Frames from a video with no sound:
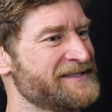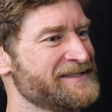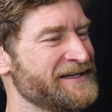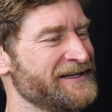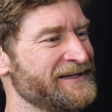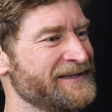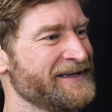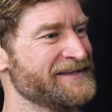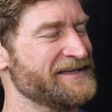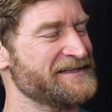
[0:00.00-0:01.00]
it's
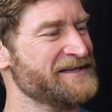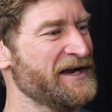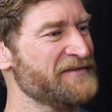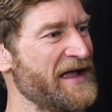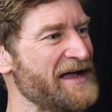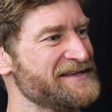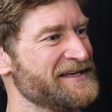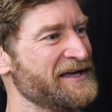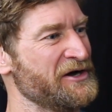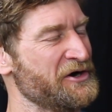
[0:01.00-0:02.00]
uh, it's it's kind of
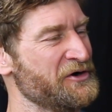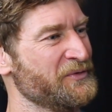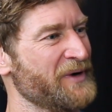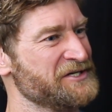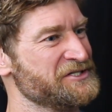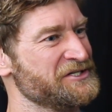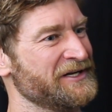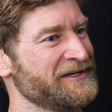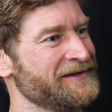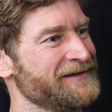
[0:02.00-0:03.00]
asking a
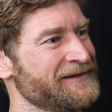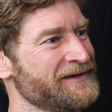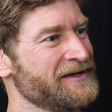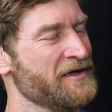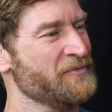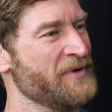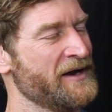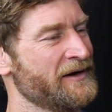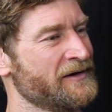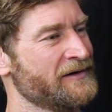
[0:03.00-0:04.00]
question
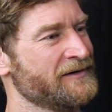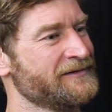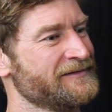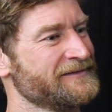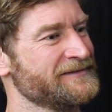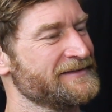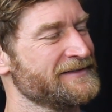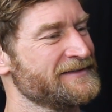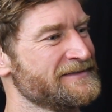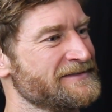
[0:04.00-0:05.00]
where
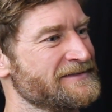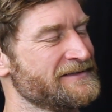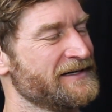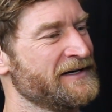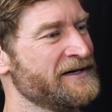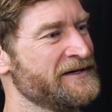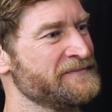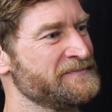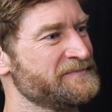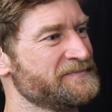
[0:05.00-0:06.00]

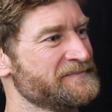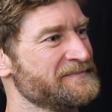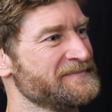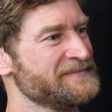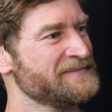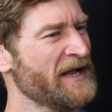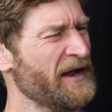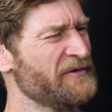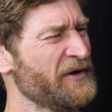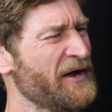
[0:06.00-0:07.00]
um,
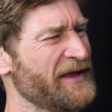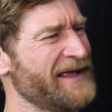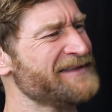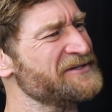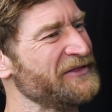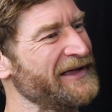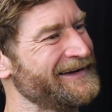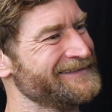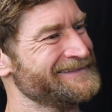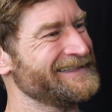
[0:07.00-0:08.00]
I, I don't know how to answer
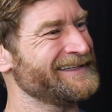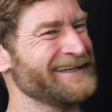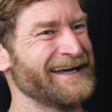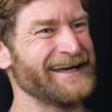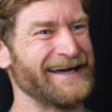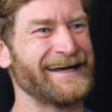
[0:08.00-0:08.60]
that. it, it,